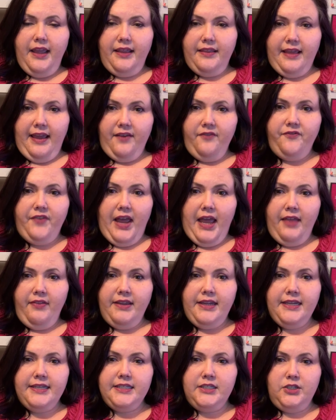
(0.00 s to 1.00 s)
that
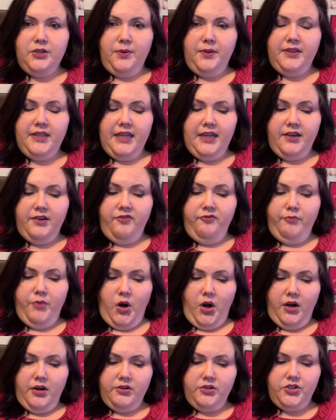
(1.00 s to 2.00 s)
filing is due at the end of
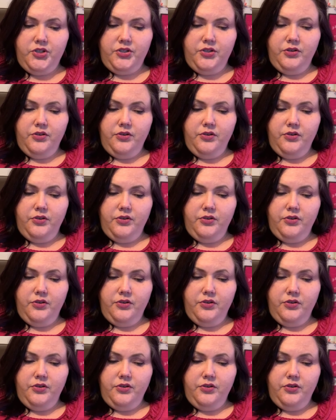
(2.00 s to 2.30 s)
March.